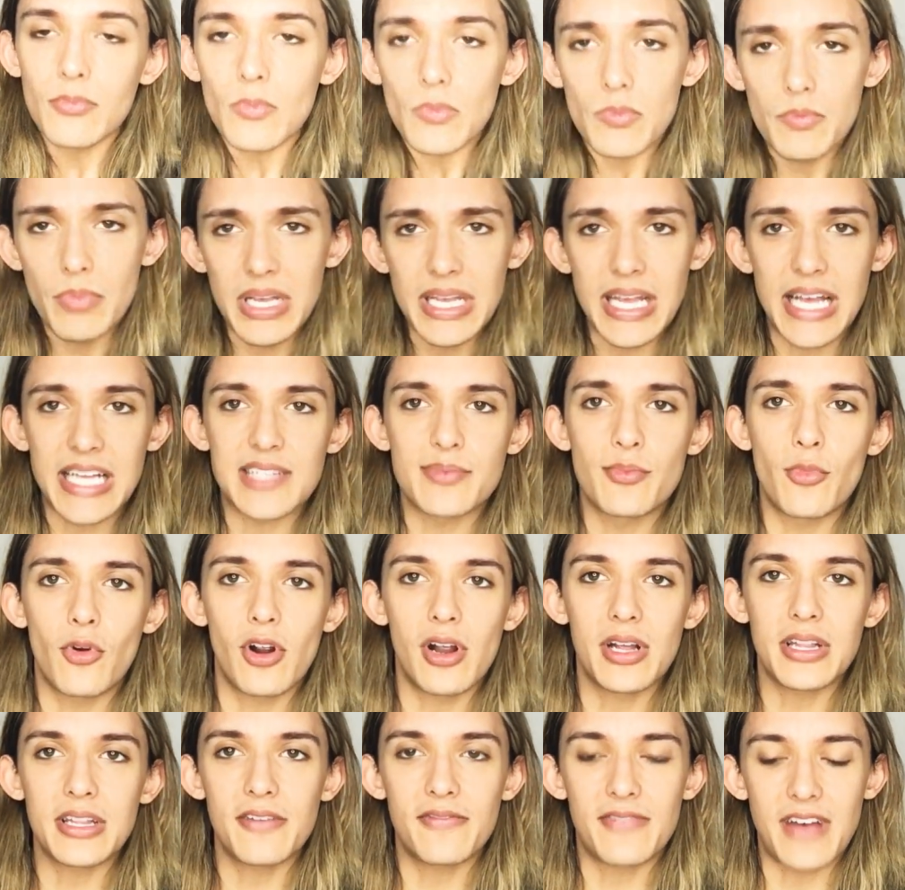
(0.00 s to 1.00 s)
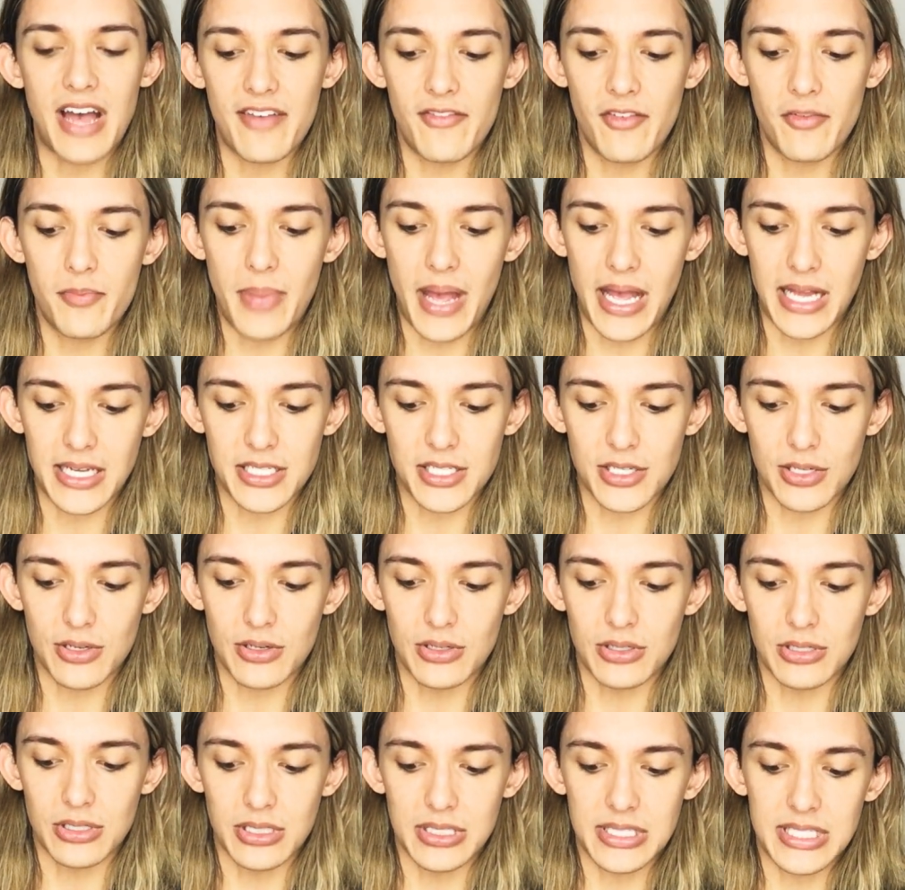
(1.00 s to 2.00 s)
But yes, more on the Five of
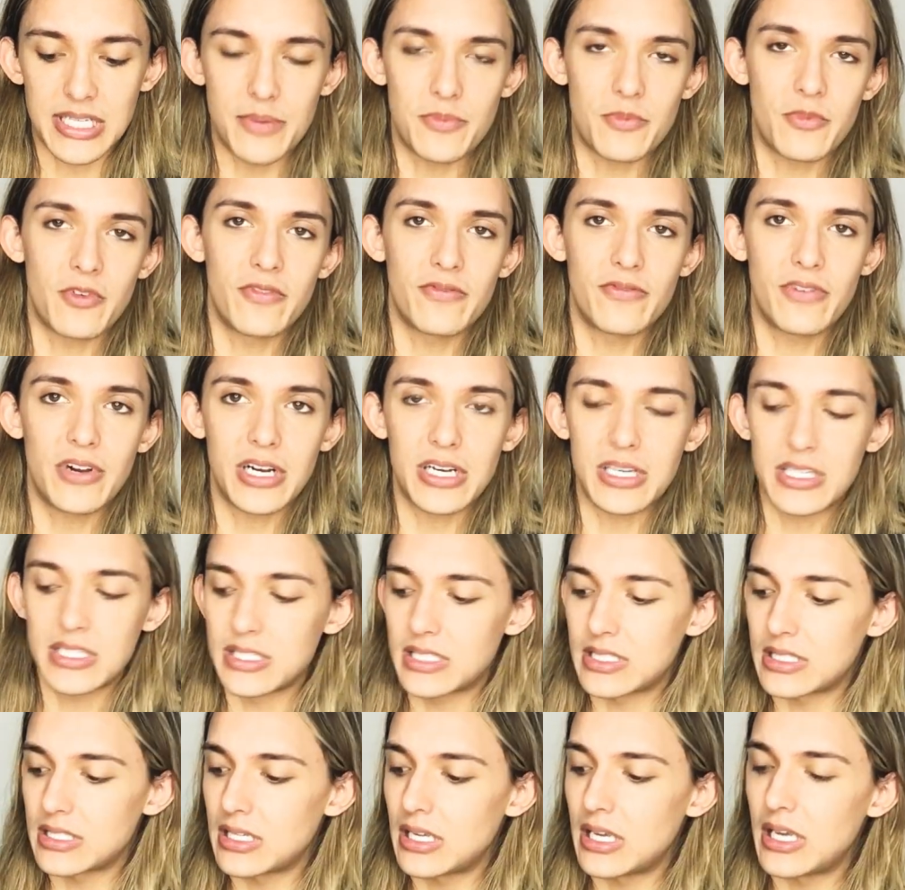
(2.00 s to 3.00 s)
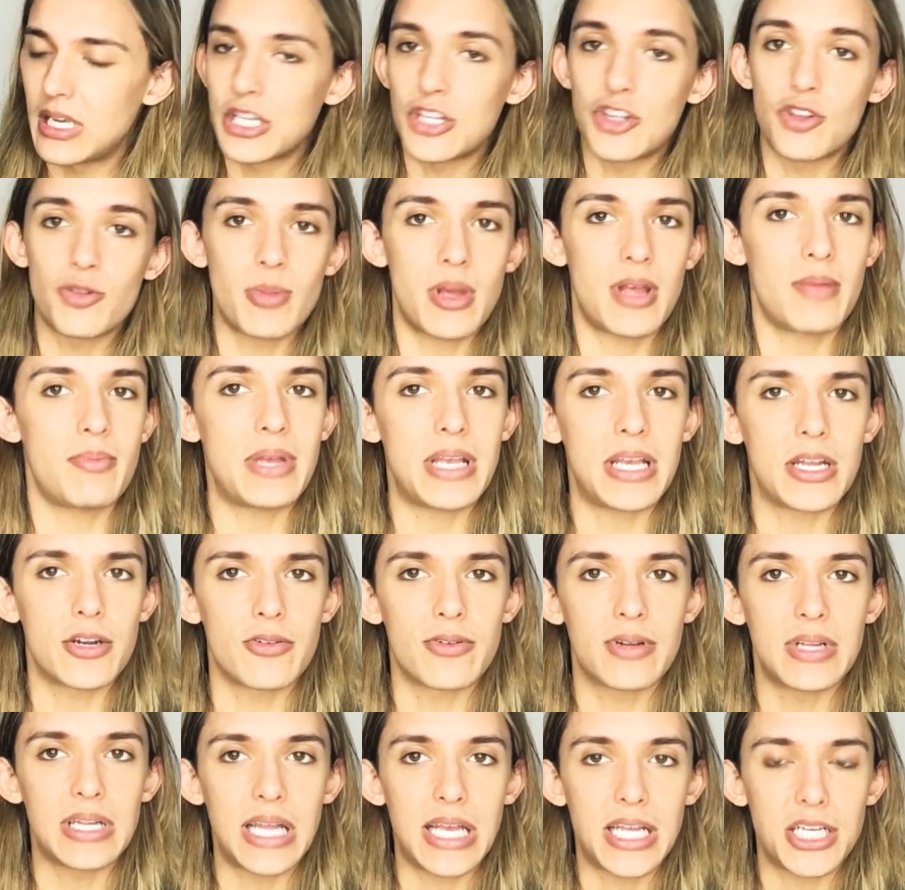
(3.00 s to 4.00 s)
Pentacles in reverse. You may be in a
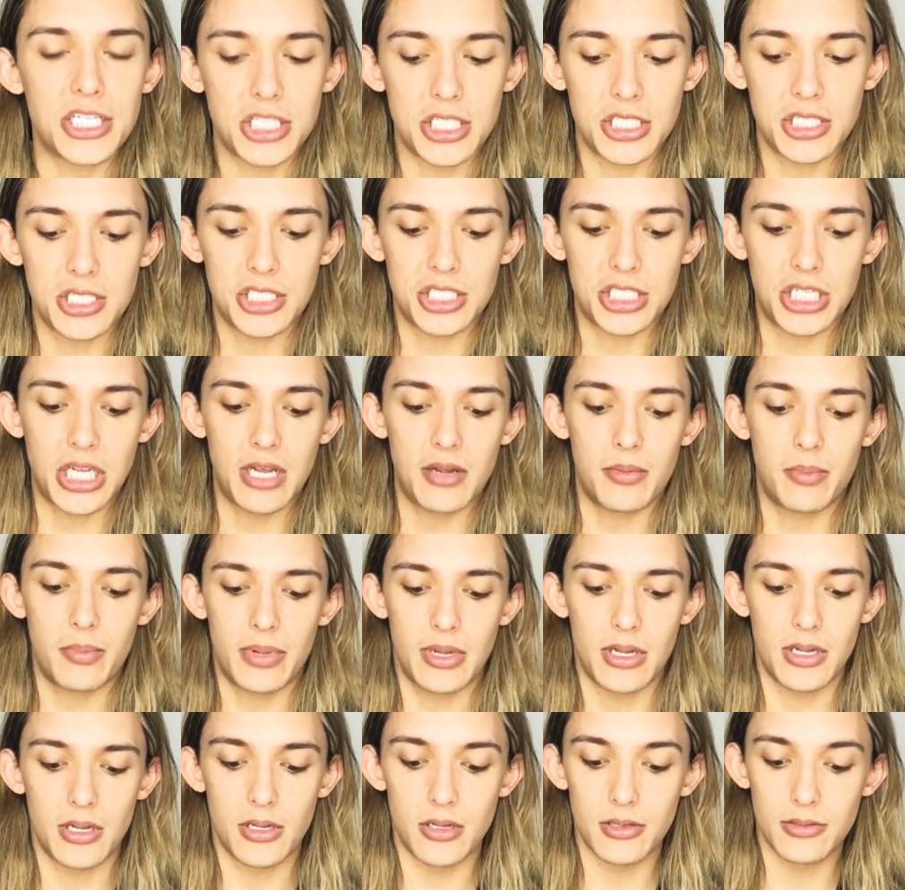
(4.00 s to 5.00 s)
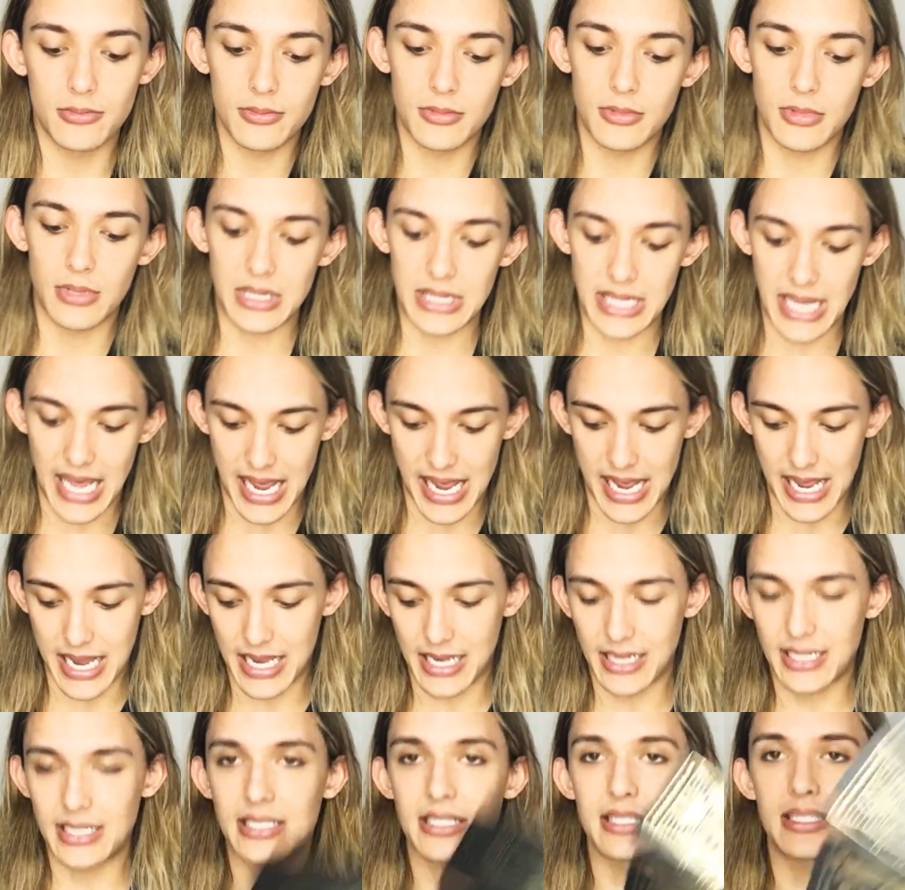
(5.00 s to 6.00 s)
relationship that